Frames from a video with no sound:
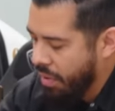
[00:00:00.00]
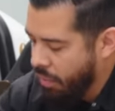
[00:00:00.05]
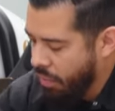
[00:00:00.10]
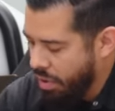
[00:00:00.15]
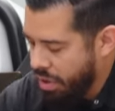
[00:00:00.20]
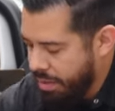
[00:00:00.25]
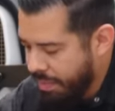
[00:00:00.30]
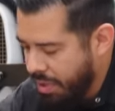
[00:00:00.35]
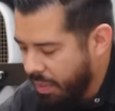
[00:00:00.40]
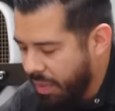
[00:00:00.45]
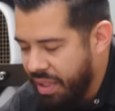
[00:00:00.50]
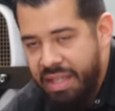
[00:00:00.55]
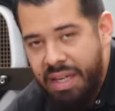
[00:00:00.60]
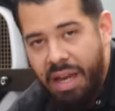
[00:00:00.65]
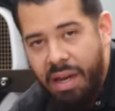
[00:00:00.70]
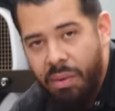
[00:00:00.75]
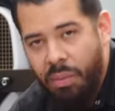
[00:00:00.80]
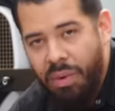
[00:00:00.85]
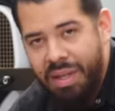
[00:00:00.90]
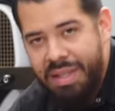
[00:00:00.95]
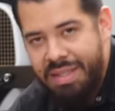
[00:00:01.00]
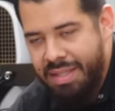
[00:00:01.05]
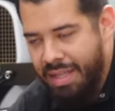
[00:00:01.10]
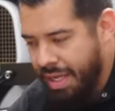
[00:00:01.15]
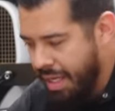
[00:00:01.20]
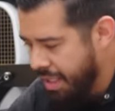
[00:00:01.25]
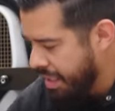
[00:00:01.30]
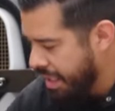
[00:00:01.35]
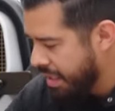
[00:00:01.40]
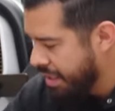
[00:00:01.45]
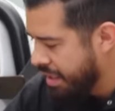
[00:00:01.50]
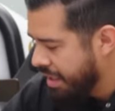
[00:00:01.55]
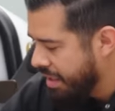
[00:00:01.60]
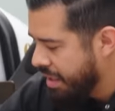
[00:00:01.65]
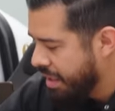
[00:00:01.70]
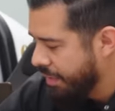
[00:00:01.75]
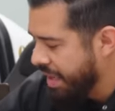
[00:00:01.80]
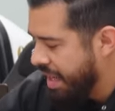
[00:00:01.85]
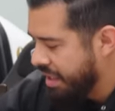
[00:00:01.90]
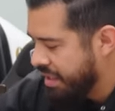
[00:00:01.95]
work my way down one side, and then
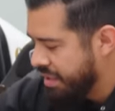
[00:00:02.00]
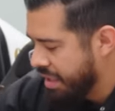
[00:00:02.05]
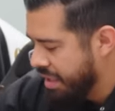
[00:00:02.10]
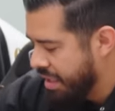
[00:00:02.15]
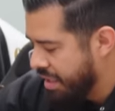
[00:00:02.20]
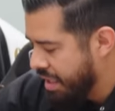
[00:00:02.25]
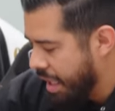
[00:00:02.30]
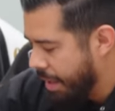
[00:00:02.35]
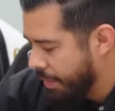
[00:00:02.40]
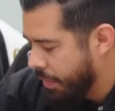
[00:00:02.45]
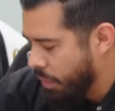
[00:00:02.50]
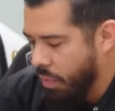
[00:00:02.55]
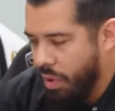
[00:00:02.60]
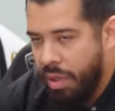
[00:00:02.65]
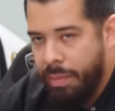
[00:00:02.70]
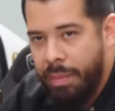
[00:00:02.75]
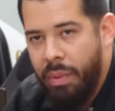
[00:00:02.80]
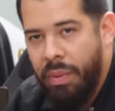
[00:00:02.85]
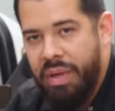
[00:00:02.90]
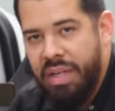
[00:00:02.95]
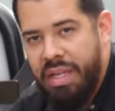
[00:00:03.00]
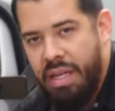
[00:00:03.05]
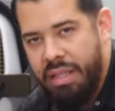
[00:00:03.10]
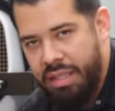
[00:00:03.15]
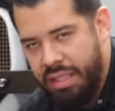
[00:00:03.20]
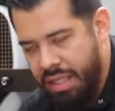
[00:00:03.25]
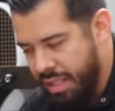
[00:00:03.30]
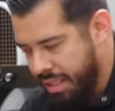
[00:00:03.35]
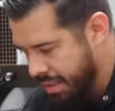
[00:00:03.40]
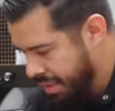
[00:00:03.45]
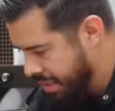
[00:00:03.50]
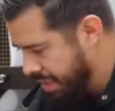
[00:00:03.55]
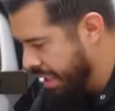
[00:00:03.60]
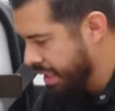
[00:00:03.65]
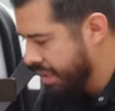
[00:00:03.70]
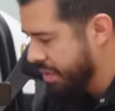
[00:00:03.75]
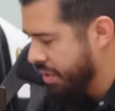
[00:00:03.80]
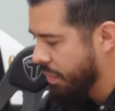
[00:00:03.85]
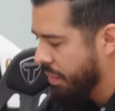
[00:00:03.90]
come back to the top, work my way down the other side.